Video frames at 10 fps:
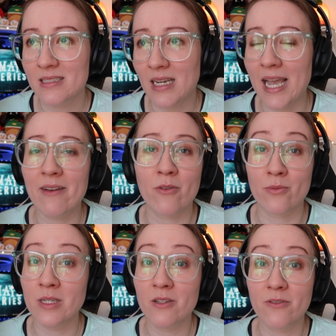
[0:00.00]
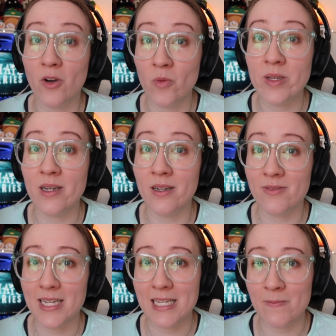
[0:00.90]
I have a real phobia of
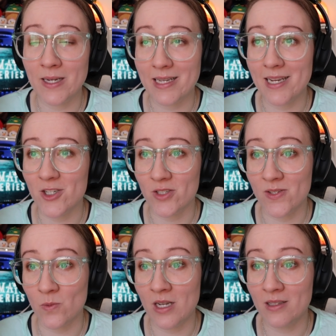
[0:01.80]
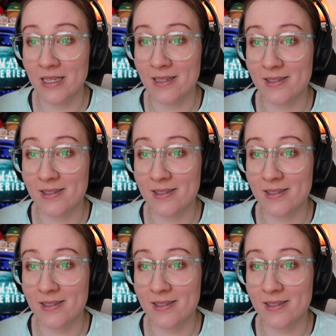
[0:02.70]
taking medication as well.